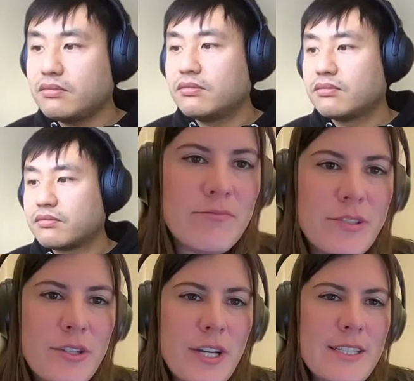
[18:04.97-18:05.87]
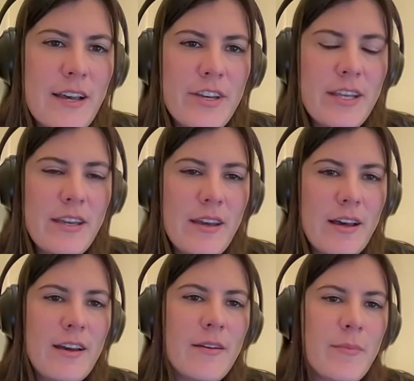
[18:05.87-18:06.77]
Cool. Do you guys have any
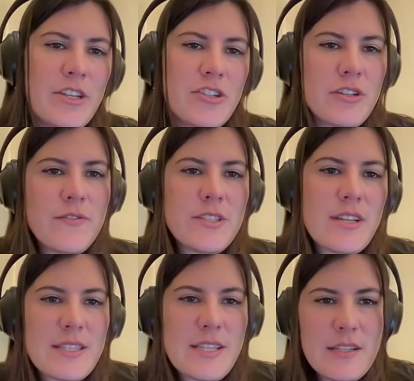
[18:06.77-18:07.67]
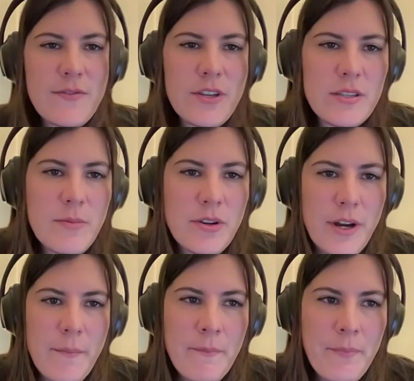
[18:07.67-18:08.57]
measures for success for this
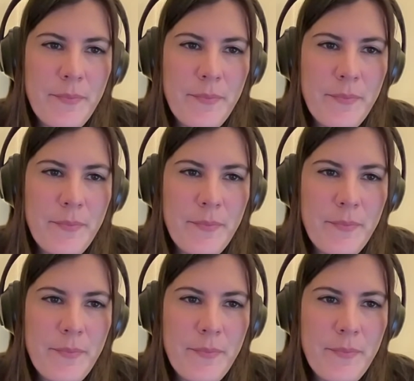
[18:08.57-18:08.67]
program?